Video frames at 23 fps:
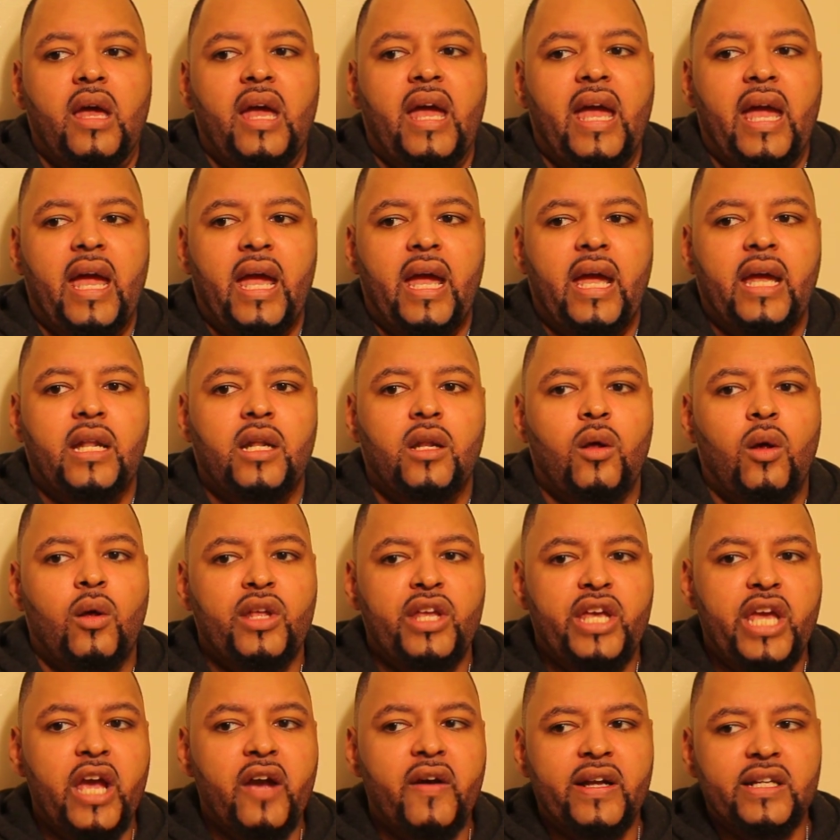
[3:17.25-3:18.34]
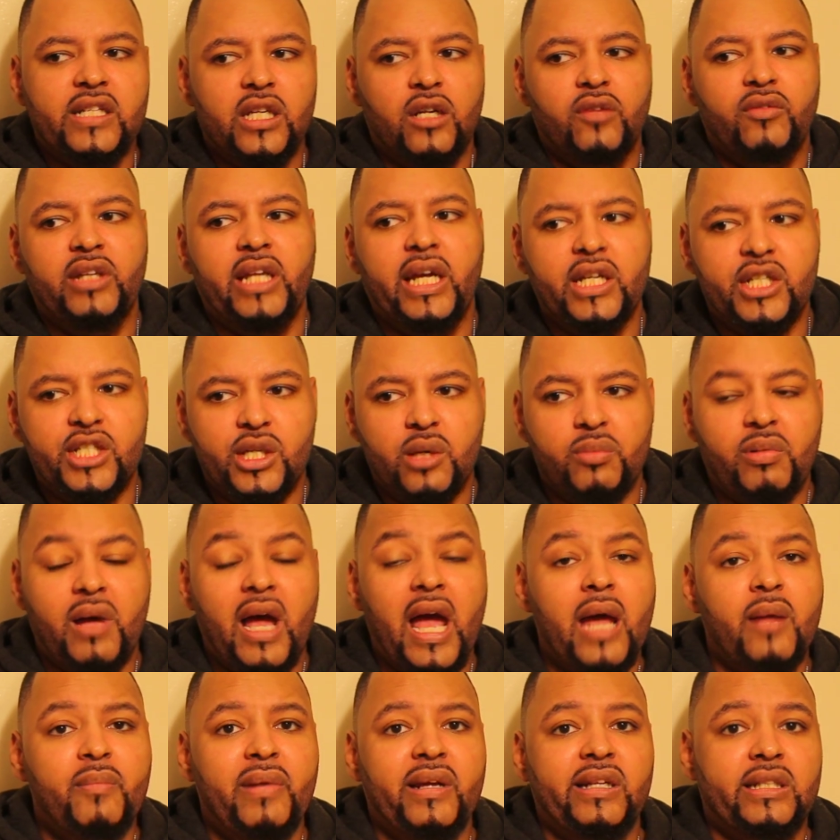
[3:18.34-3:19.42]
And a year into the relationship, I
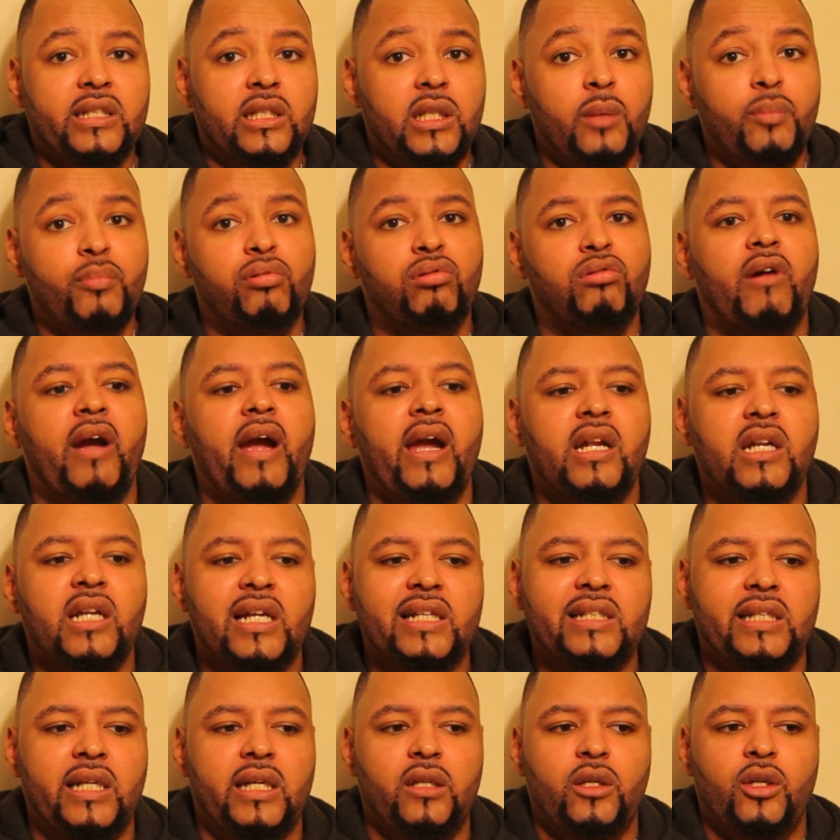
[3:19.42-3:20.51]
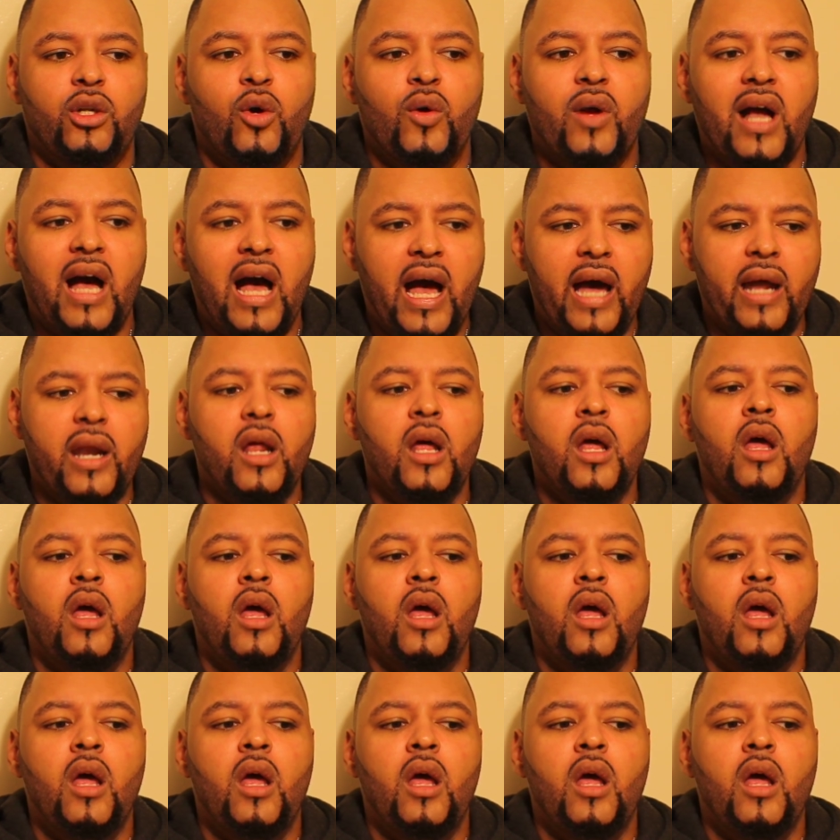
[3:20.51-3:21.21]
had basically prayed and I said, God,